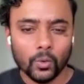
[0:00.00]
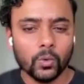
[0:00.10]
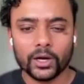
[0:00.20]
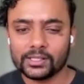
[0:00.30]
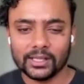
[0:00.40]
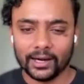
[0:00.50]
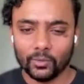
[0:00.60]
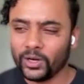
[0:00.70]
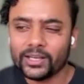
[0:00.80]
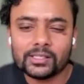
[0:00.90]
what is that?
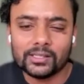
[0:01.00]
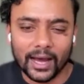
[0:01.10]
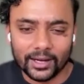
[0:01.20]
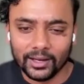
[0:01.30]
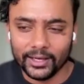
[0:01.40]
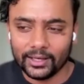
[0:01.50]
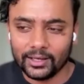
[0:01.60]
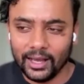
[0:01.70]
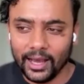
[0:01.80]
What is that like?